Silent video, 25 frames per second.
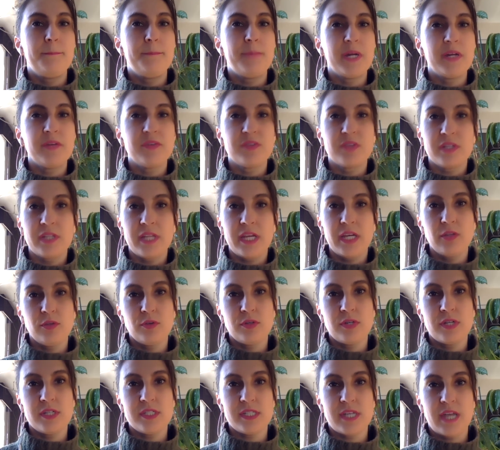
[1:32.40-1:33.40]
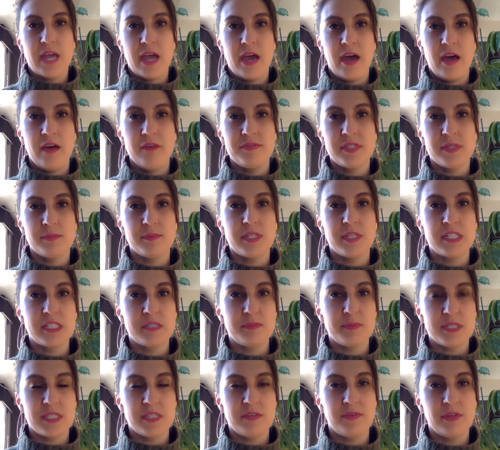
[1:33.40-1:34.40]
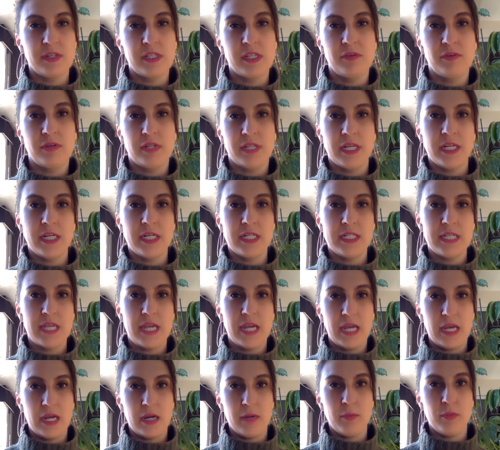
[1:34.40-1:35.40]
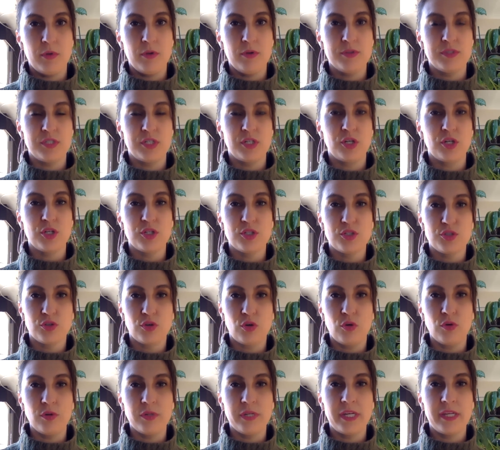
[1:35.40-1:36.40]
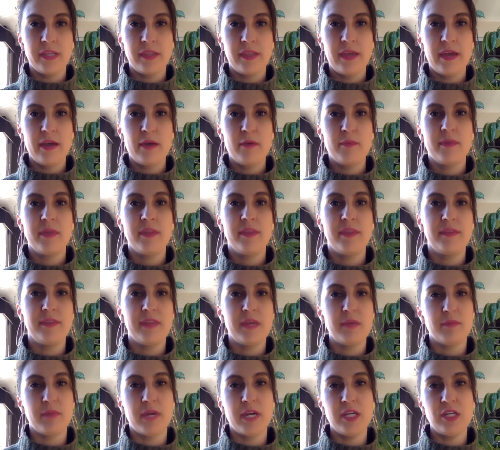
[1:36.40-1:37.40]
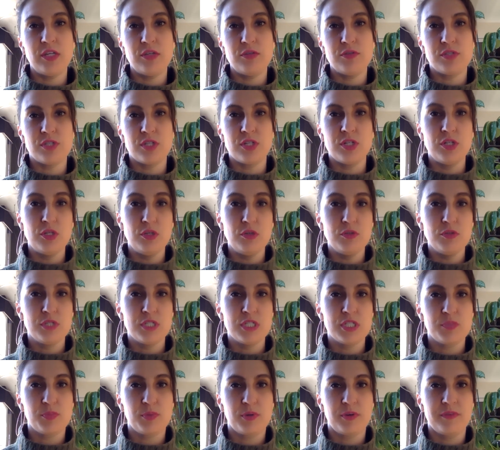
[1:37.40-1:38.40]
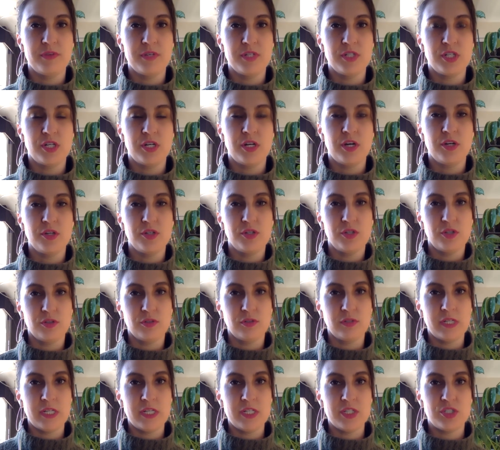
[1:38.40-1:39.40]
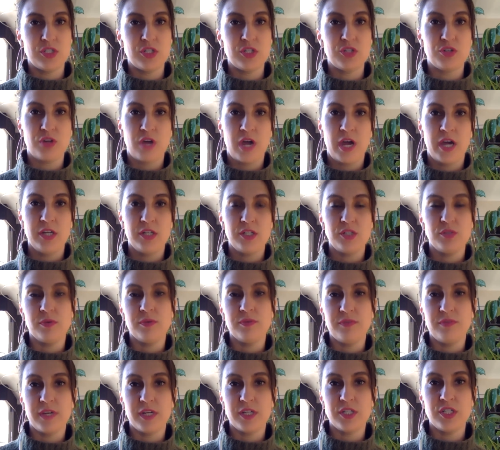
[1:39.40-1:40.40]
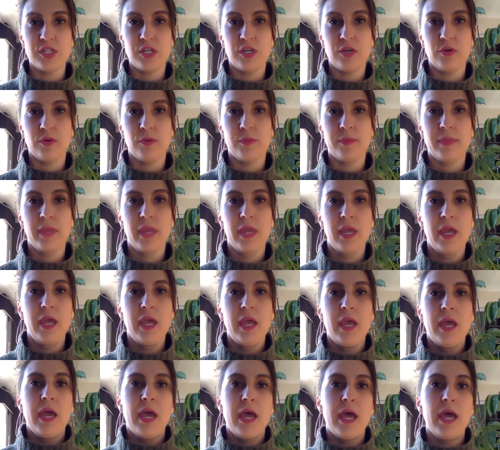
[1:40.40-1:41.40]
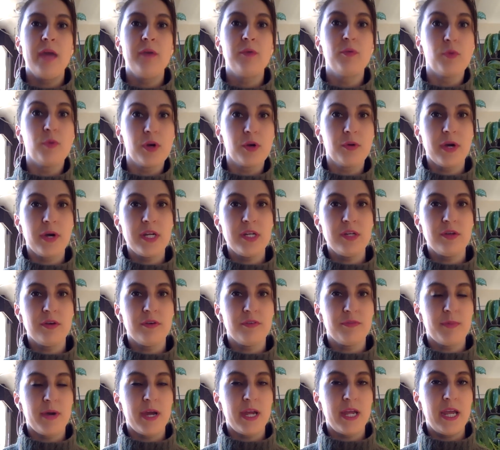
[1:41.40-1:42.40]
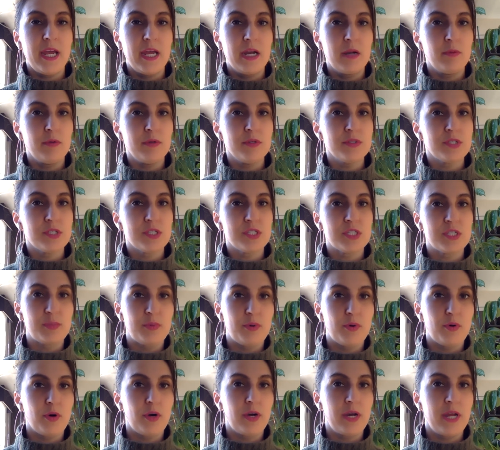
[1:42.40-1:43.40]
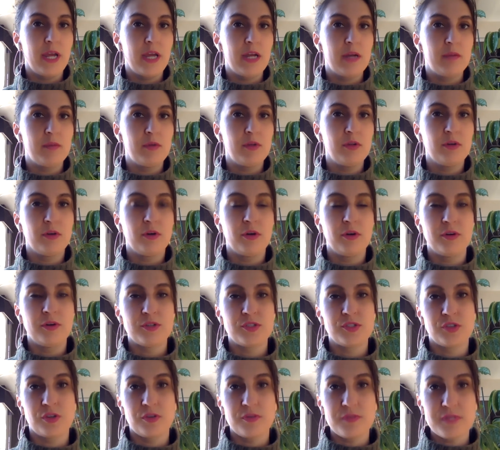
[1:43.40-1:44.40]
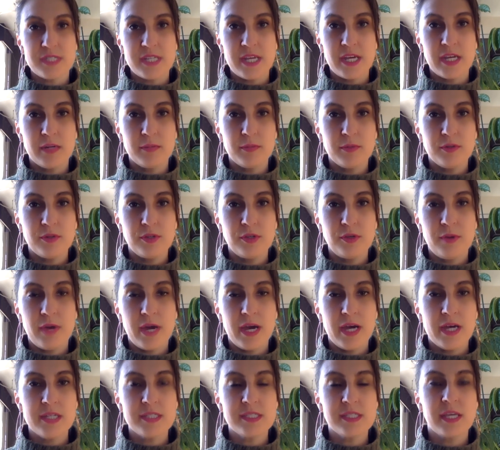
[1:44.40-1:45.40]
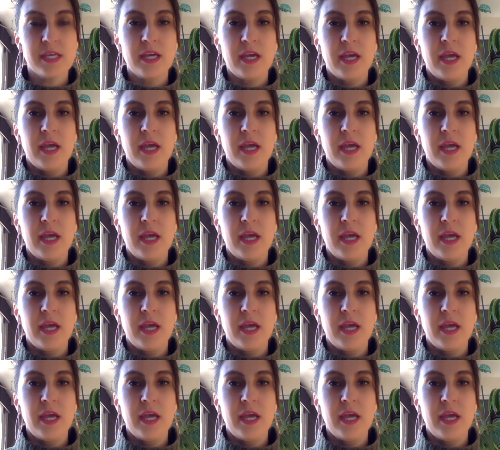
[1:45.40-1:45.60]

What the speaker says: But if the landlord doesn't have something specifically related to animals and controlling them, then they might use the nuisance provision under your lease to try to evict you. And what do I do if my animal is a support animal or a service animal, you ask?